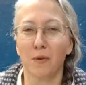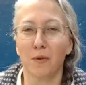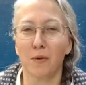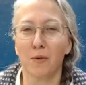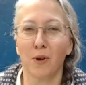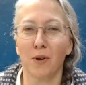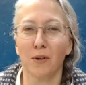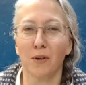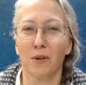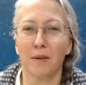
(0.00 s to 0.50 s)
the
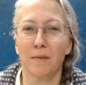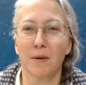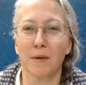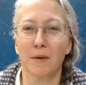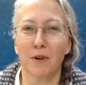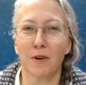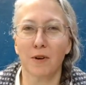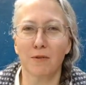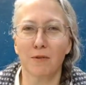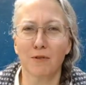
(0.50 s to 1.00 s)
world? I mean,
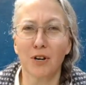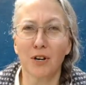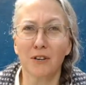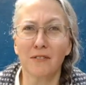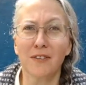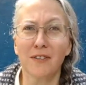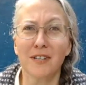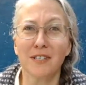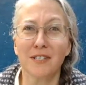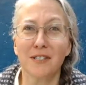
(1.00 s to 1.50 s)
were you
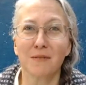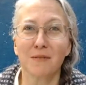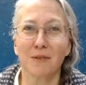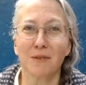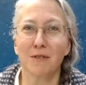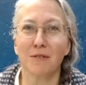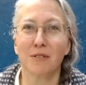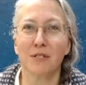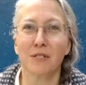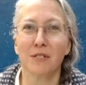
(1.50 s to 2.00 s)
nervous? Were
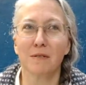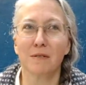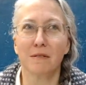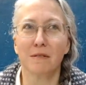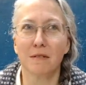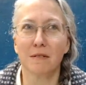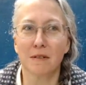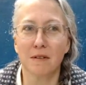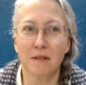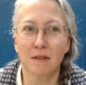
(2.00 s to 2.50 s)
you
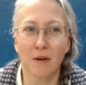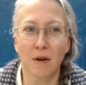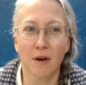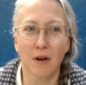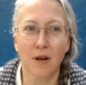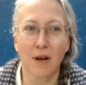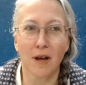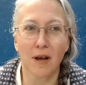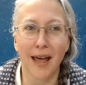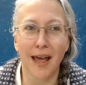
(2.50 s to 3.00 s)

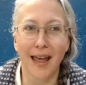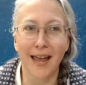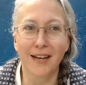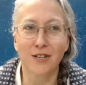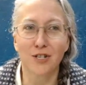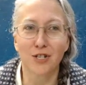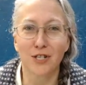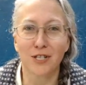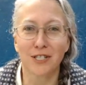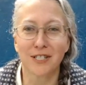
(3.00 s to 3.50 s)

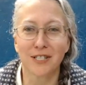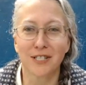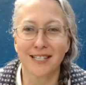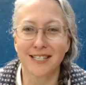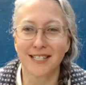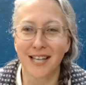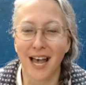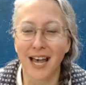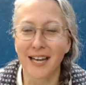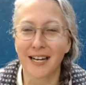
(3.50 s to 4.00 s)
anxious,
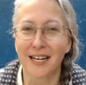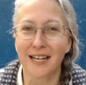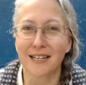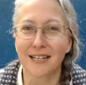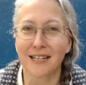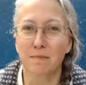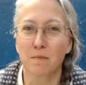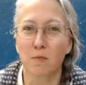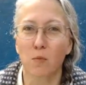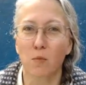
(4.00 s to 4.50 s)
excited?
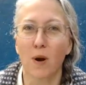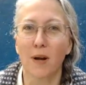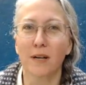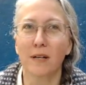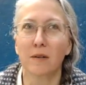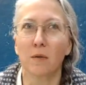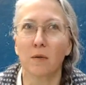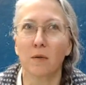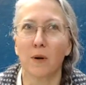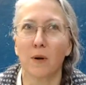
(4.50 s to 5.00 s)
What
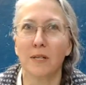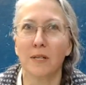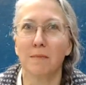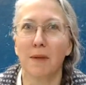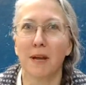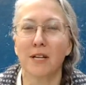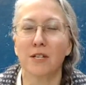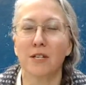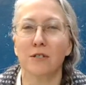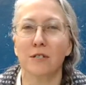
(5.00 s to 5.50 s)
made
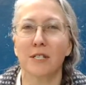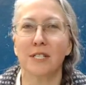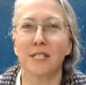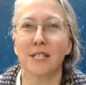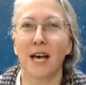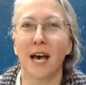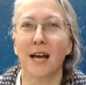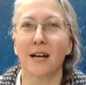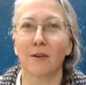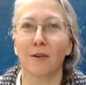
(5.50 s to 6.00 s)
you
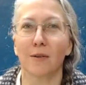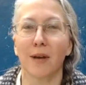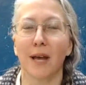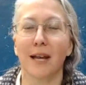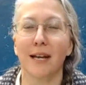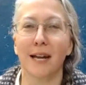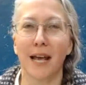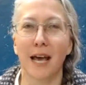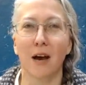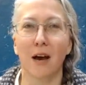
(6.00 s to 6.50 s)
decide, okay,
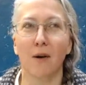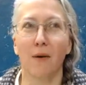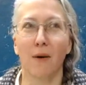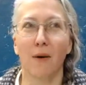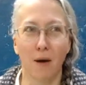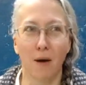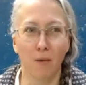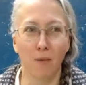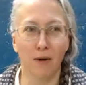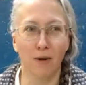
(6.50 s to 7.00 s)
now I
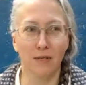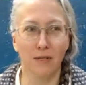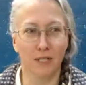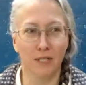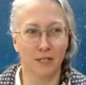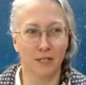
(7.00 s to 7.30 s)
want to